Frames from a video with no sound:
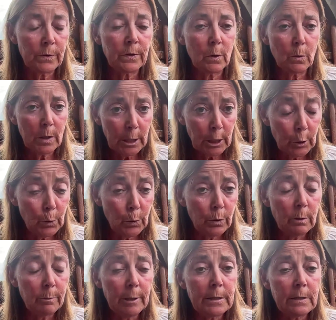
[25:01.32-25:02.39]
also
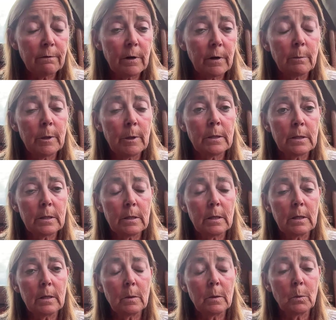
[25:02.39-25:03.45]
include the built environment
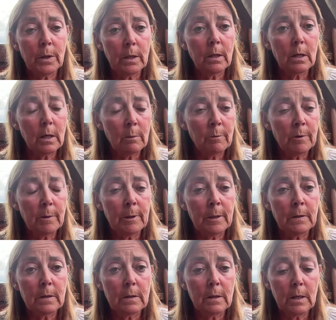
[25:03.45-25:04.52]
when they
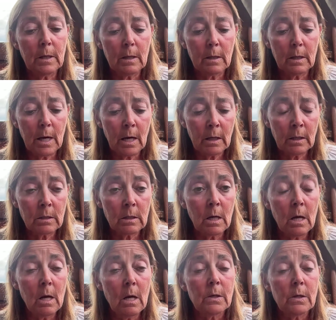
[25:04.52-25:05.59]
implement the act.
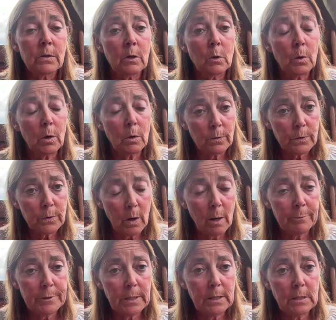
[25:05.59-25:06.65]
So we're also
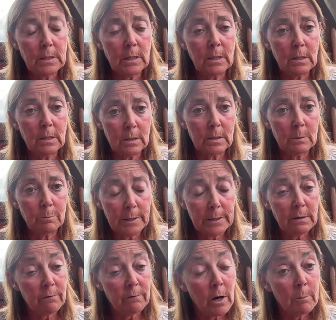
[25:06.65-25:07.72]
updating this
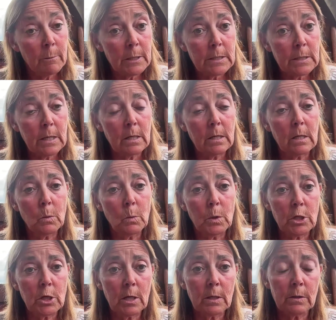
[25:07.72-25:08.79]
built environment standard,
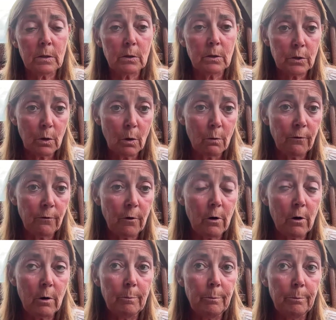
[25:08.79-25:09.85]
which has so
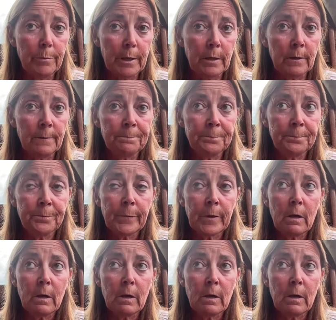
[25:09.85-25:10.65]
far been